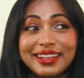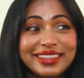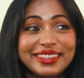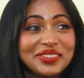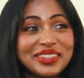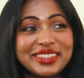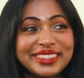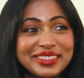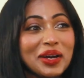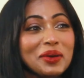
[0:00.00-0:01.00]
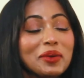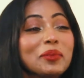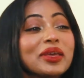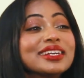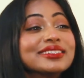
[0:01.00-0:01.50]
think we're going to talk about,
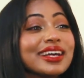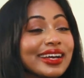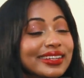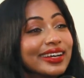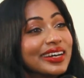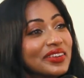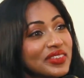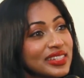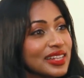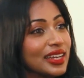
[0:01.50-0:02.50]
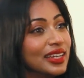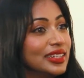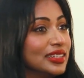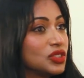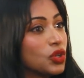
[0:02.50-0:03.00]
because I love these kind
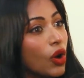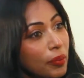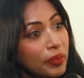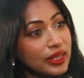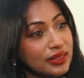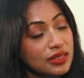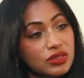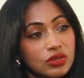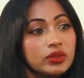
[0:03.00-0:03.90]
of topics. It's so